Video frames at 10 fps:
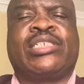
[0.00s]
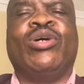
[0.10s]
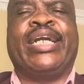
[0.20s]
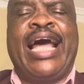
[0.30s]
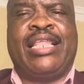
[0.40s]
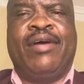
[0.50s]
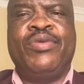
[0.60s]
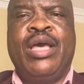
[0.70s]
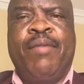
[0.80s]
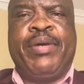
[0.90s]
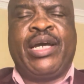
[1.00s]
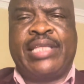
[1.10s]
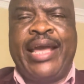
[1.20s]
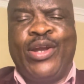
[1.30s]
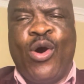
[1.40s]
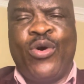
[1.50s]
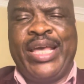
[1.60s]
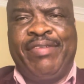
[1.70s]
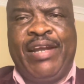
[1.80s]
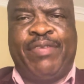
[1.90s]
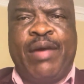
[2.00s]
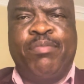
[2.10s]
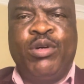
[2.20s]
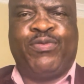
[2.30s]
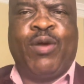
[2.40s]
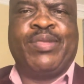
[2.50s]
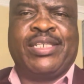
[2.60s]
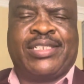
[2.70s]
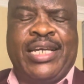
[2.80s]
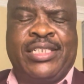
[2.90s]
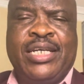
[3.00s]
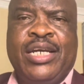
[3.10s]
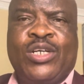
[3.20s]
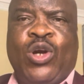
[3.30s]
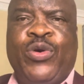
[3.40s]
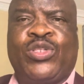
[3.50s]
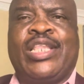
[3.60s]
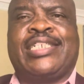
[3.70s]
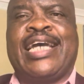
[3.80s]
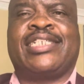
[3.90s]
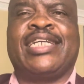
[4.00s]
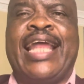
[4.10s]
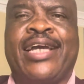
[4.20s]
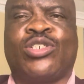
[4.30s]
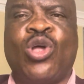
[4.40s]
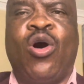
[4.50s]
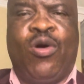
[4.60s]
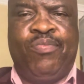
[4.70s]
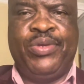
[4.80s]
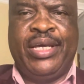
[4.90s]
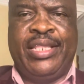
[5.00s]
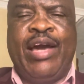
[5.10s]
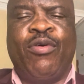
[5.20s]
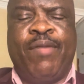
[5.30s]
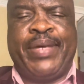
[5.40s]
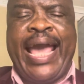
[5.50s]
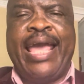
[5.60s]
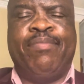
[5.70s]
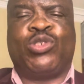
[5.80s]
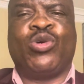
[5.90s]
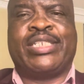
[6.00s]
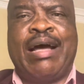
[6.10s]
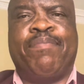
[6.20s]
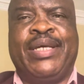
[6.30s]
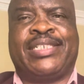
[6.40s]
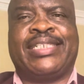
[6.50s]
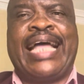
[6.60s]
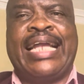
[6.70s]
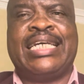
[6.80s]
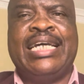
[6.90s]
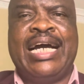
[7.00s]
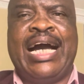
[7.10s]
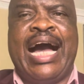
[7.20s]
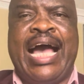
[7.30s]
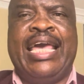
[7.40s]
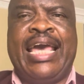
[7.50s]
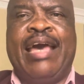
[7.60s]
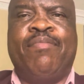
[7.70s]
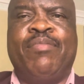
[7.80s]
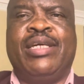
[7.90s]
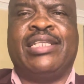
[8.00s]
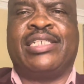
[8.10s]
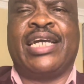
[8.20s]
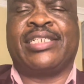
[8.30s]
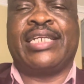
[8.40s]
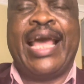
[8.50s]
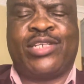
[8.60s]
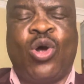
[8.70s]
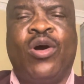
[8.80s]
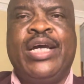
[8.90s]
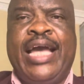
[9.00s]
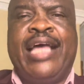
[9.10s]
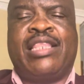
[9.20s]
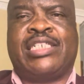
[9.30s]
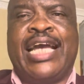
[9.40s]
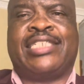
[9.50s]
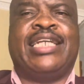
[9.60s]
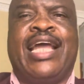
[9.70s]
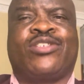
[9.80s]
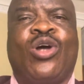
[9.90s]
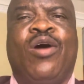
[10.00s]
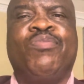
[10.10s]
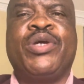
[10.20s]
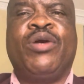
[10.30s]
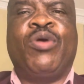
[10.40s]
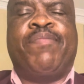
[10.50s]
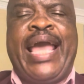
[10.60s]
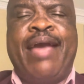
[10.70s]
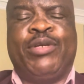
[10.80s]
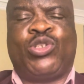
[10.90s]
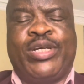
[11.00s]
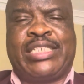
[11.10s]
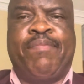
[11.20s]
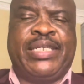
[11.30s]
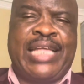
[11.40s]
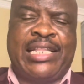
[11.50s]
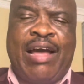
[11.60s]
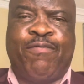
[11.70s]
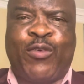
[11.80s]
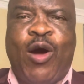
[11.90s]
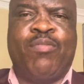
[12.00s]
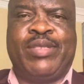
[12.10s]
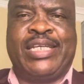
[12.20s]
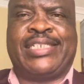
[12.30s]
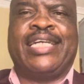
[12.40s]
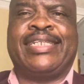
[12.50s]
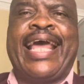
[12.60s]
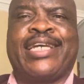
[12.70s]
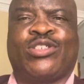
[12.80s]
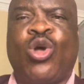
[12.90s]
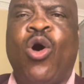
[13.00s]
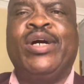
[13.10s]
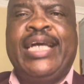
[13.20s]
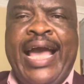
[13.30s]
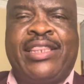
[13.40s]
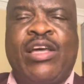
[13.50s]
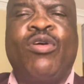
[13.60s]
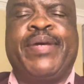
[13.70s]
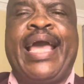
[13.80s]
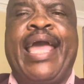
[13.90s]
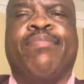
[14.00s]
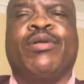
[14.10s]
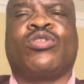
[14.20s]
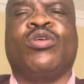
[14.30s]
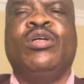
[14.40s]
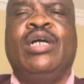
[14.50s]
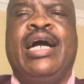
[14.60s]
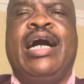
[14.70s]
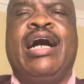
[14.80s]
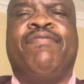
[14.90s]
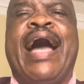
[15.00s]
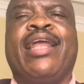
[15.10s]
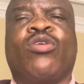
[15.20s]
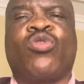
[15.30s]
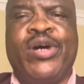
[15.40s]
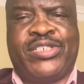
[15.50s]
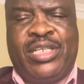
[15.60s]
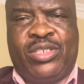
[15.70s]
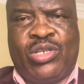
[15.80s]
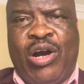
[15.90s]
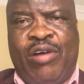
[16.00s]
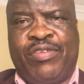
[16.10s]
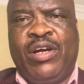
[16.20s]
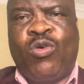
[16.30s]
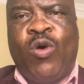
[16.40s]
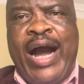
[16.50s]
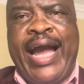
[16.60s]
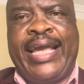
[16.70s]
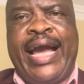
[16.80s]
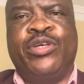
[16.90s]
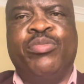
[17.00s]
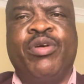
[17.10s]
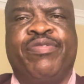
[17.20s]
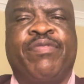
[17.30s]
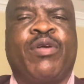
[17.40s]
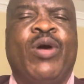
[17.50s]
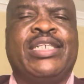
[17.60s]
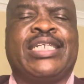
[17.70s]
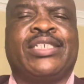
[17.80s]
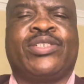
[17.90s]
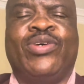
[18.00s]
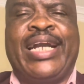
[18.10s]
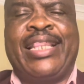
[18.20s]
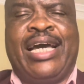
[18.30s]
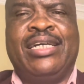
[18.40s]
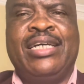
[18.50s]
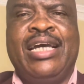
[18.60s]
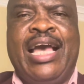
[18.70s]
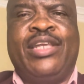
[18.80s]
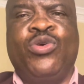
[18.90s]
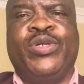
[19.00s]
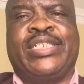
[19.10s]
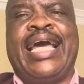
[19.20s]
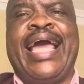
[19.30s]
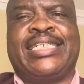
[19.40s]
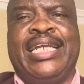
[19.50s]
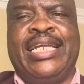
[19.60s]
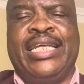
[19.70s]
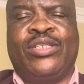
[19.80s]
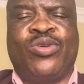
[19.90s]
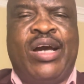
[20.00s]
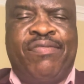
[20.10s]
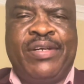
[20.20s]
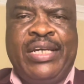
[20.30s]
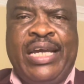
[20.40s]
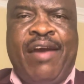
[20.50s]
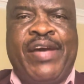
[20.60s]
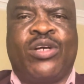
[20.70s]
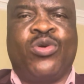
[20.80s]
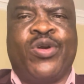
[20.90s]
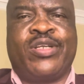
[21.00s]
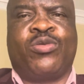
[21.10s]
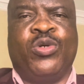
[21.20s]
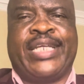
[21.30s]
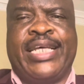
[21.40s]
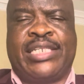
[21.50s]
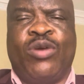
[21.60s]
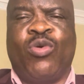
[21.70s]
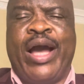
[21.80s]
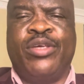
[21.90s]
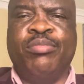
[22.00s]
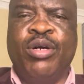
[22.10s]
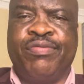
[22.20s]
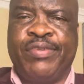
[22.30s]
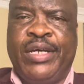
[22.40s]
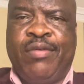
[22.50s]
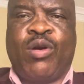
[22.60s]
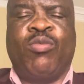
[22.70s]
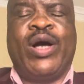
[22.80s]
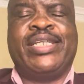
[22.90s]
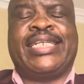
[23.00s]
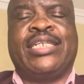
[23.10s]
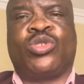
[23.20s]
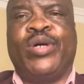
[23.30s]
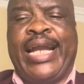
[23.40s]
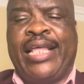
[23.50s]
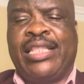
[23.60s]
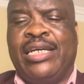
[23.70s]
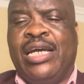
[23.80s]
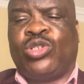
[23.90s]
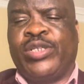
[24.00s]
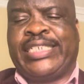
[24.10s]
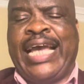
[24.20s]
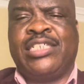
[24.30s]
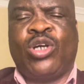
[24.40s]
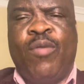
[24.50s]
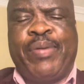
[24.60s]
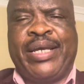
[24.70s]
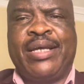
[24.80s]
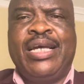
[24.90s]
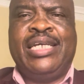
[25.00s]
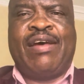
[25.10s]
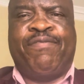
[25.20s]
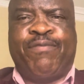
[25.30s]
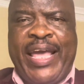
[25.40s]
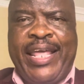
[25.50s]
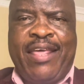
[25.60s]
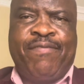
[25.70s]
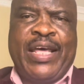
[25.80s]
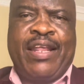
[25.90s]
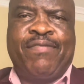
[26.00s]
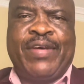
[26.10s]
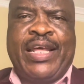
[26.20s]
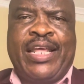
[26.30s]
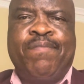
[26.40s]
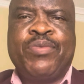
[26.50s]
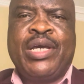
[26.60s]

to another. Because they know, even if I move from this church, going to the church next door, they will be able to establish that I am in the church next door. And the church next door will be able to establish that I'm from the church next door. And they will be able to file questions of why are you moving from one church to another. And you would actually need to have a very good reason why you move from one church to another. So church hopping is a very, very, very